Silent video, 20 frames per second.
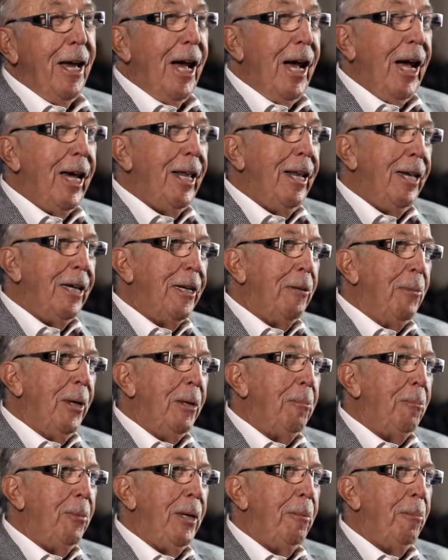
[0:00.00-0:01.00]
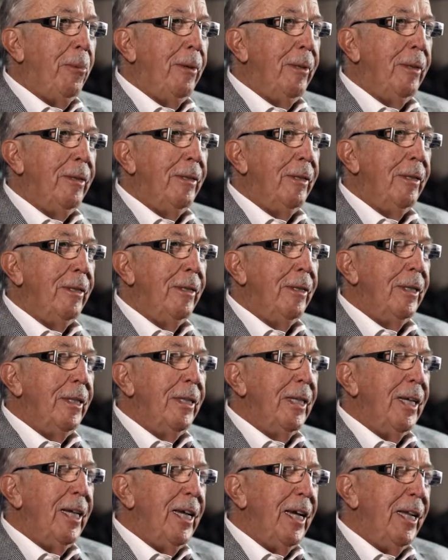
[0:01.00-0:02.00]
I liked my people.
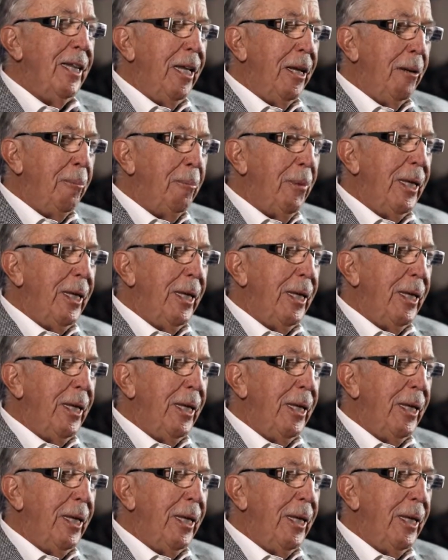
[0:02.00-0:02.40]
I think